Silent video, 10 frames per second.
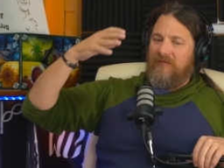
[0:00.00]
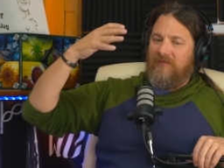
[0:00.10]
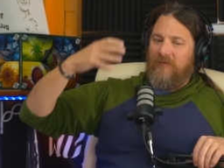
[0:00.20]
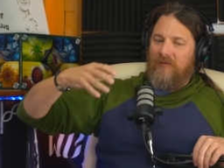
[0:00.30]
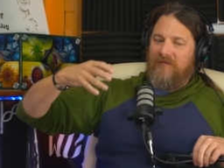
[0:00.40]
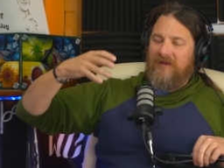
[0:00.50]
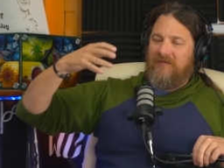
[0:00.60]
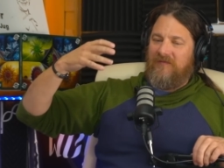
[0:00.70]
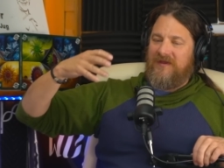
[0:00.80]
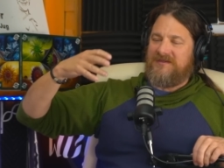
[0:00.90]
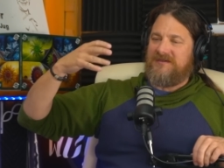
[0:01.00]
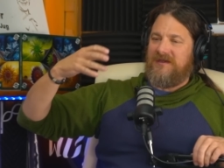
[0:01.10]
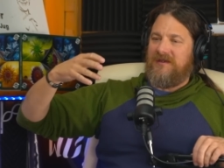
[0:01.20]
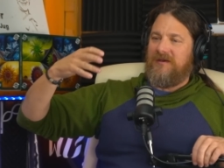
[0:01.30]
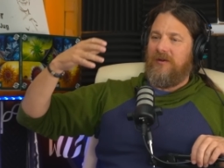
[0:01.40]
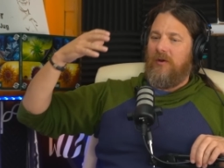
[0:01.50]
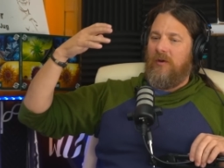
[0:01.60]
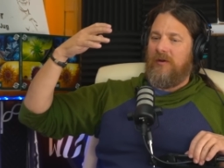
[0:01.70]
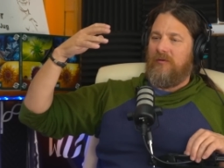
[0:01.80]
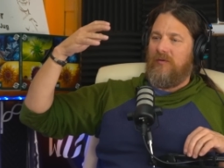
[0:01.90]
fulvic fits in
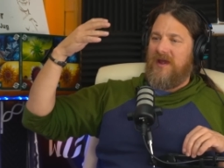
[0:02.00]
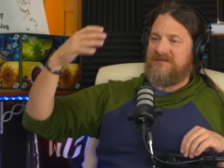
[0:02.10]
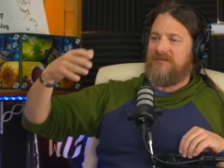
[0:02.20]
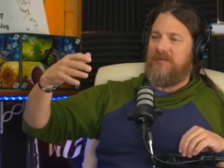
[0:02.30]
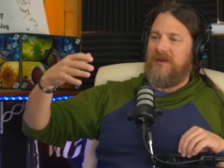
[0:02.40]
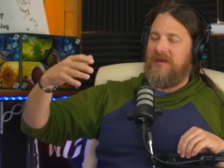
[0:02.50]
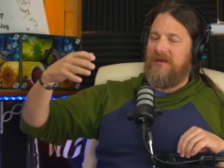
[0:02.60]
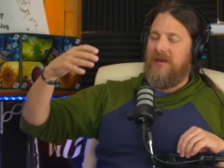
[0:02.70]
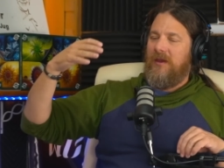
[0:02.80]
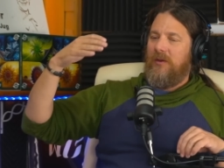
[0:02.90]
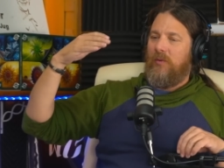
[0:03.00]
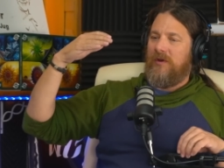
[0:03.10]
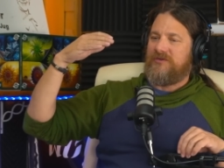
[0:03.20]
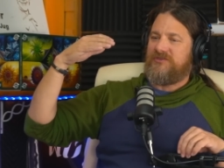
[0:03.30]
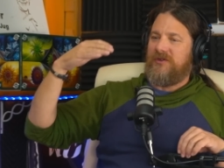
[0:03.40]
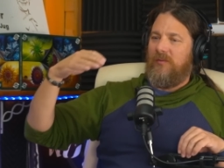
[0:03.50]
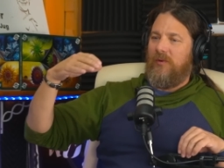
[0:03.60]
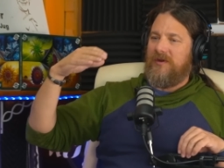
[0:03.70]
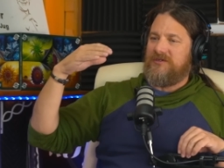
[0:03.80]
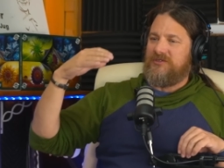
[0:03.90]
on a recipe where
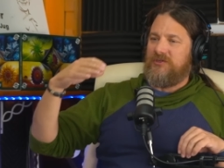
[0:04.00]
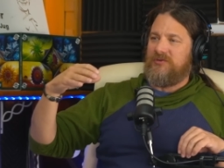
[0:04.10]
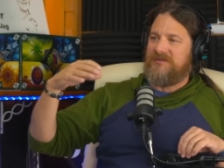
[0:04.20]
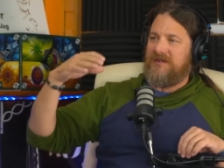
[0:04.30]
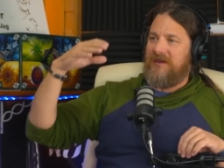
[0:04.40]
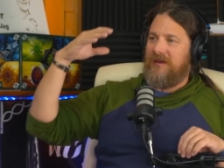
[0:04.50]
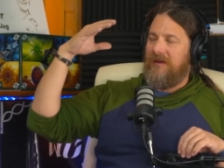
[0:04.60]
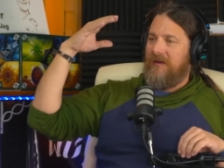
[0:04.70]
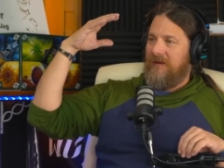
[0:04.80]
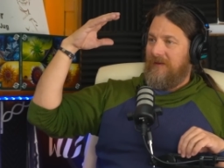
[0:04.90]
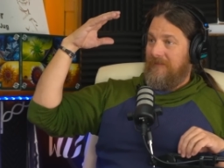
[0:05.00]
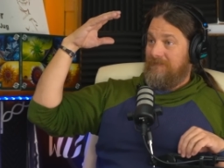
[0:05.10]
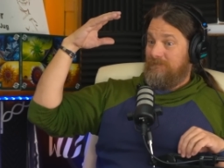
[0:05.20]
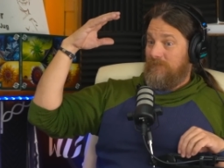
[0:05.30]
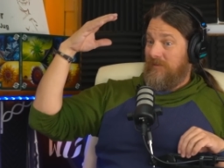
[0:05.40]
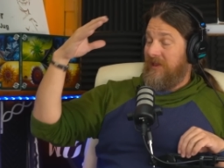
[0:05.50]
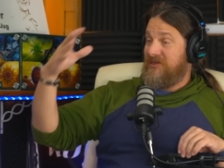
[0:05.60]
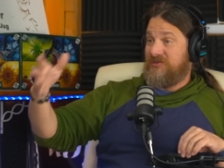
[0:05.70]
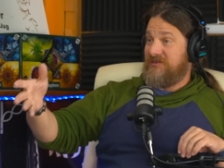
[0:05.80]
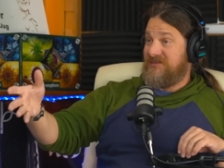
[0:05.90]
someone is using,
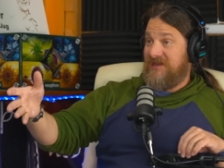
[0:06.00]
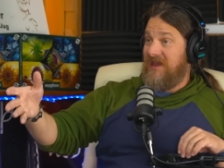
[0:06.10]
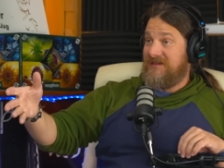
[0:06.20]
let's just say